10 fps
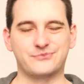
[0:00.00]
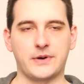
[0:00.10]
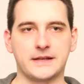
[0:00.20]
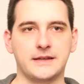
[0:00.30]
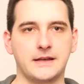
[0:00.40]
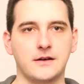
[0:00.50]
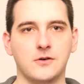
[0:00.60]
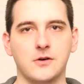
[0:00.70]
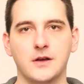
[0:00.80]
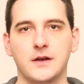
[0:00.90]

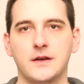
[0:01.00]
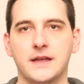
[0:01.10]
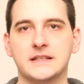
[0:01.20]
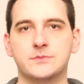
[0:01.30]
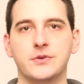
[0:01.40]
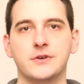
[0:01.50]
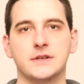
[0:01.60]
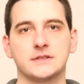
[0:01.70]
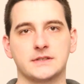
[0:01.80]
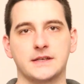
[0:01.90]
practical
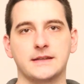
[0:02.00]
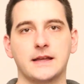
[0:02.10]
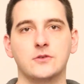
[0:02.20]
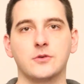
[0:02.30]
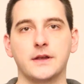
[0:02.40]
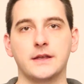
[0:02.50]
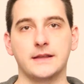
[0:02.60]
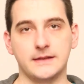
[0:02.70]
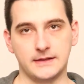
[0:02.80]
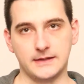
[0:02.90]
experience in
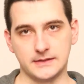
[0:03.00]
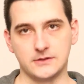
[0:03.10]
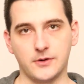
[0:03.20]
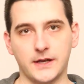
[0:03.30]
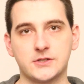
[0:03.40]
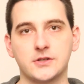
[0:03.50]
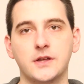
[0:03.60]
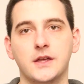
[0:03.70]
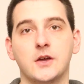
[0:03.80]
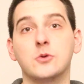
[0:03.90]
this
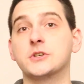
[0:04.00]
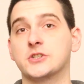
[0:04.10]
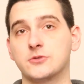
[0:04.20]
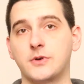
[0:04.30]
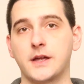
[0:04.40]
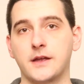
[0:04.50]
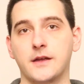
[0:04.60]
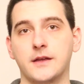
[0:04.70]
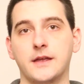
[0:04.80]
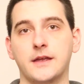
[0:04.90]
direction, which is why
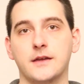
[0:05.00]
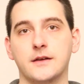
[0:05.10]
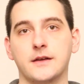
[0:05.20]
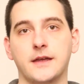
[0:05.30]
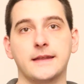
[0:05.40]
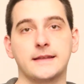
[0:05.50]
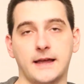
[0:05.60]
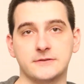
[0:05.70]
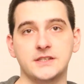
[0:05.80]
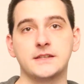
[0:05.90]
and
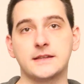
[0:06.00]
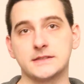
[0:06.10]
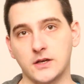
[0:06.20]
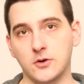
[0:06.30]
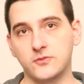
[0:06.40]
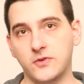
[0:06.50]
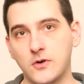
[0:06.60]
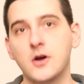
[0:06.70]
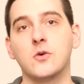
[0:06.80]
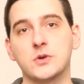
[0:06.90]
I've seen that it's
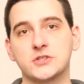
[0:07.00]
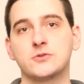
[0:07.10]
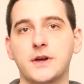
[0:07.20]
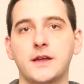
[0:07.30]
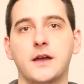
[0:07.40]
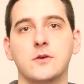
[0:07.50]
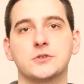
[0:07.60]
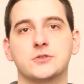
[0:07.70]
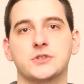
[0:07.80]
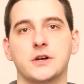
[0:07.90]
helpful, which is why I
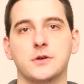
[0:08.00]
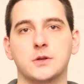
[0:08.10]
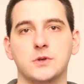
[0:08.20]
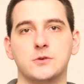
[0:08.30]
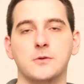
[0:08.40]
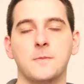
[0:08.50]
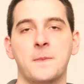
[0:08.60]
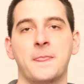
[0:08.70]
wish to share it with you.